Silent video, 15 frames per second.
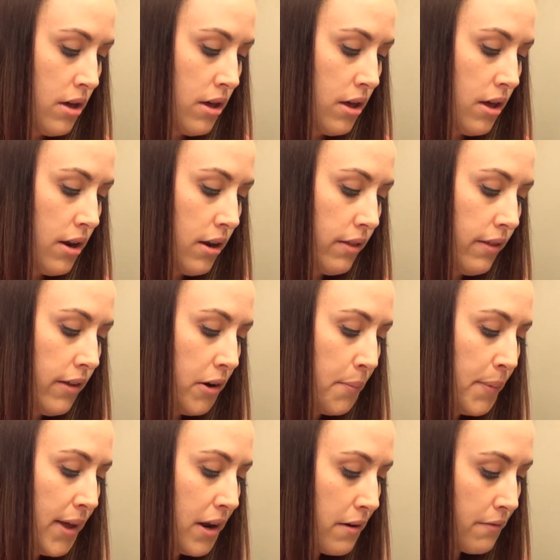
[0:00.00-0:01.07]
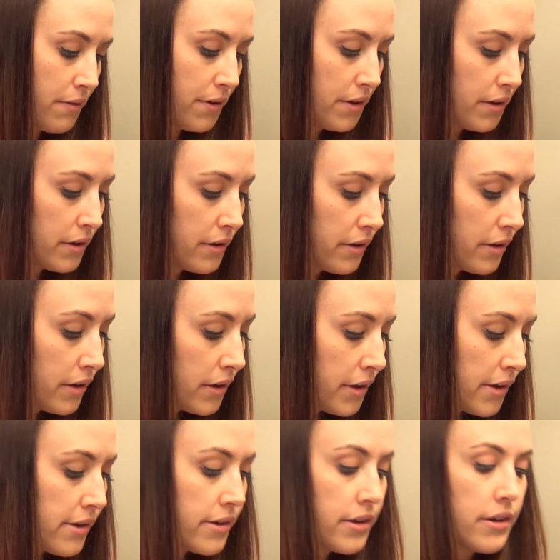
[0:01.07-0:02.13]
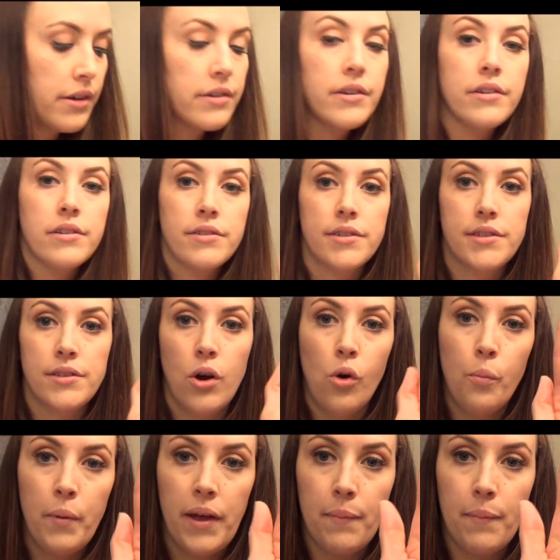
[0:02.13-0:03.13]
and a little bit of soap